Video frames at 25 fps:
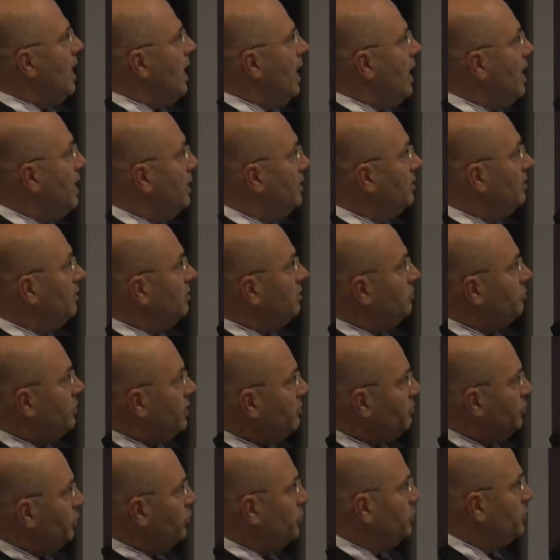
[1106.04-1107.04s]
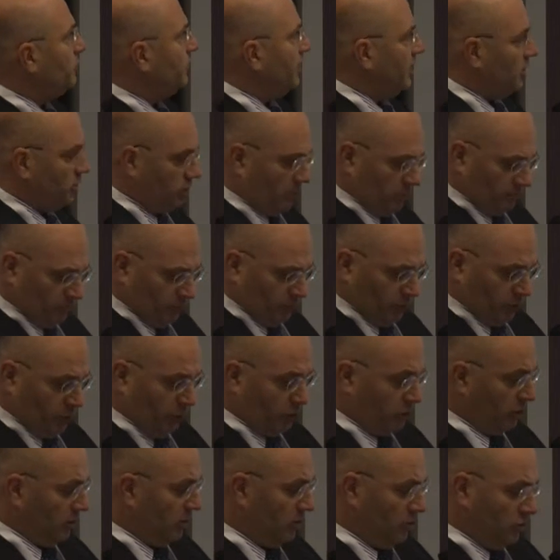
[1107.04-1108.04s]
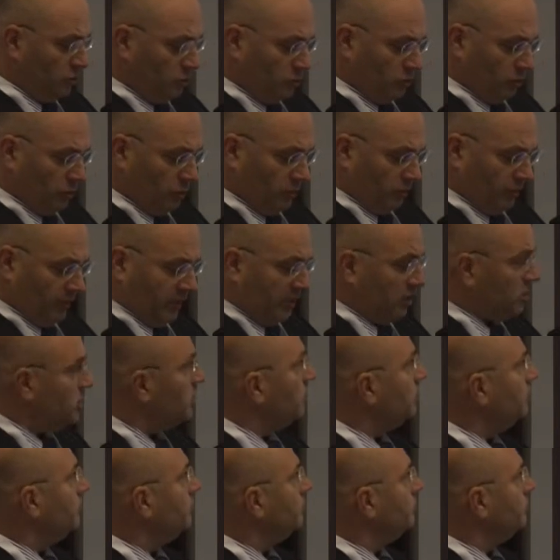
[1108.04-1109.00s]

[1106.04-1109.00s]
And we have earthquakes, production-induced earthquakes.